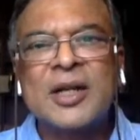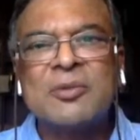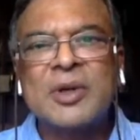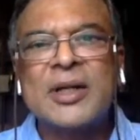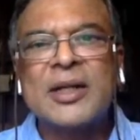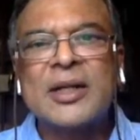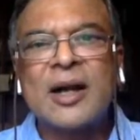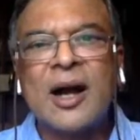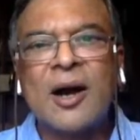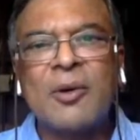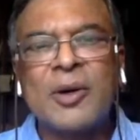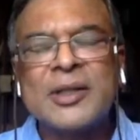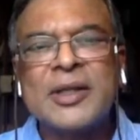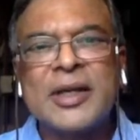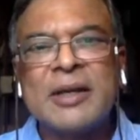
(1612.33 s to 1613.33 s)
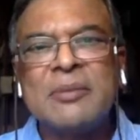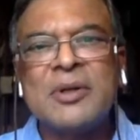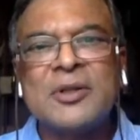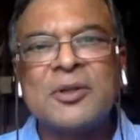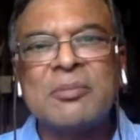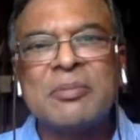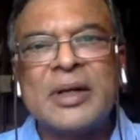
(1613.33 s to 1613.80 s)
you start wondering how are
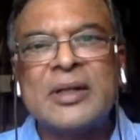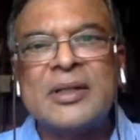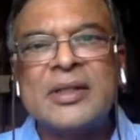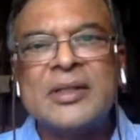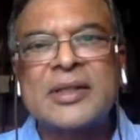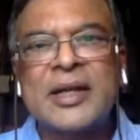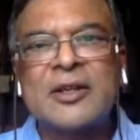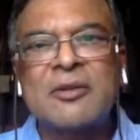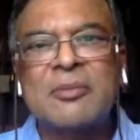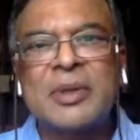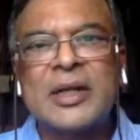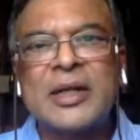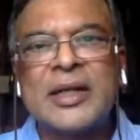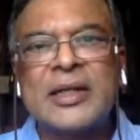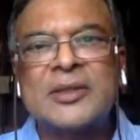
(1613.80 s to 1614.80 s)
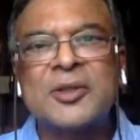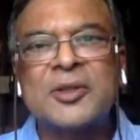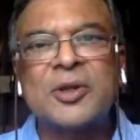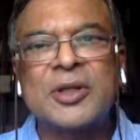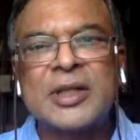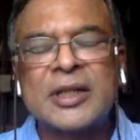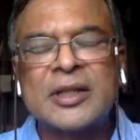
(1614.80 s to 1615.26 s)
they able to build these kind of
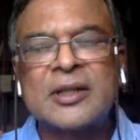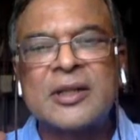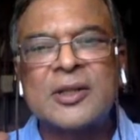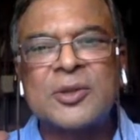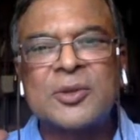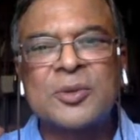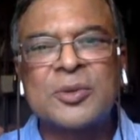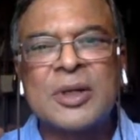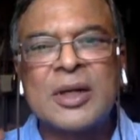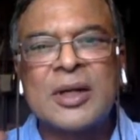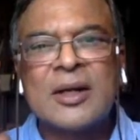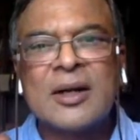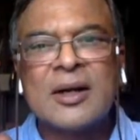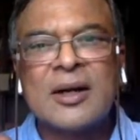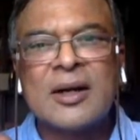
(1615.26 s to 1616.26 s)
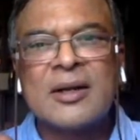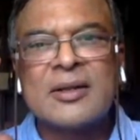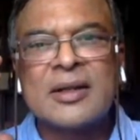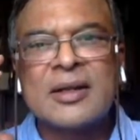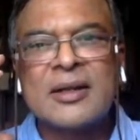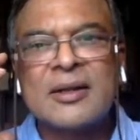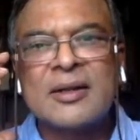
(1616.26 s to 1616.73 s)
buildings, taking into
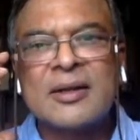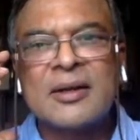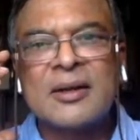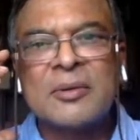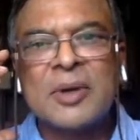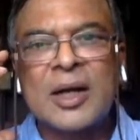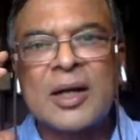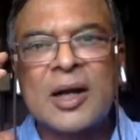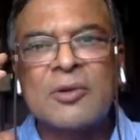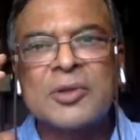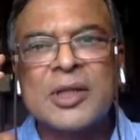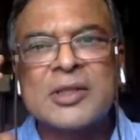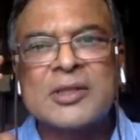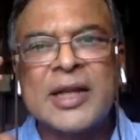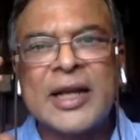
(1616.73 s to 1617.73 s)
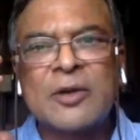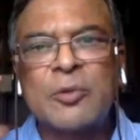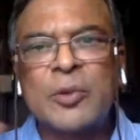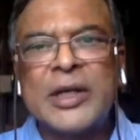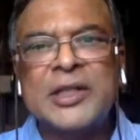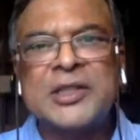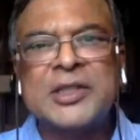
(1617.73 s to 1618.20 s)
account
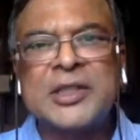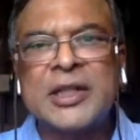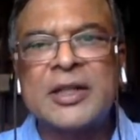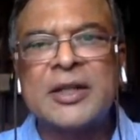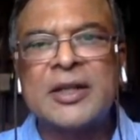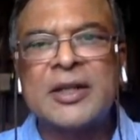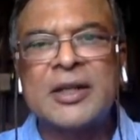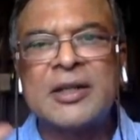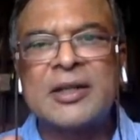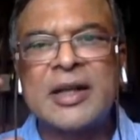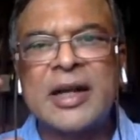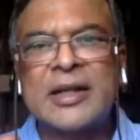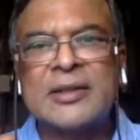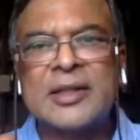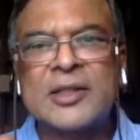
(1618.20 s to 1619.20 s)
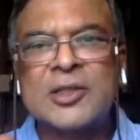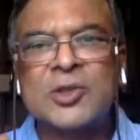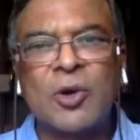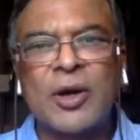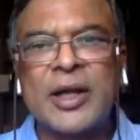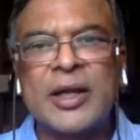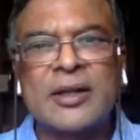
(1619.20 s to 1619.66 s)
things like wind shear
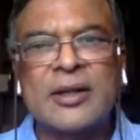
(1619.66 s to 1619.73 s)
and the